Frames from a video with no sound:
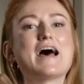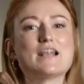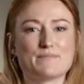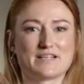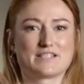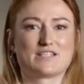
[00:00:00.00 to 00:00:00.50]

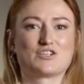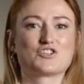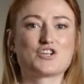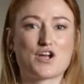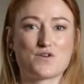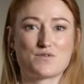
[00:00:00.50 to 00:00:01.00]
elements that
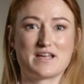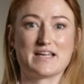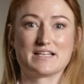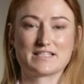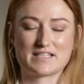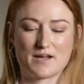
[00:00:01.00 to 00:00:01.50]
show
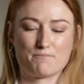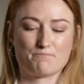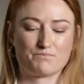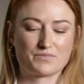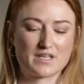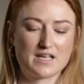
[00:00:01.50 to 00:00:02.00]
its,
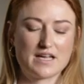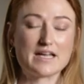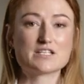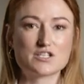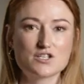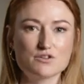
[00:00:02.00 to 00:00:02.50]
um,
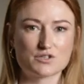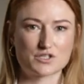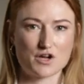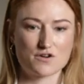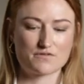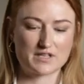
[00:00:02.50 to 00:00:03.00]
its use
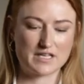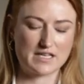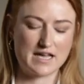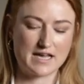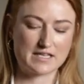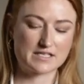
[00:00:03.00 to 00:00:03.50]
over the
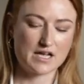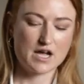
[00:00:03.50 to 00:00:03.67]
years.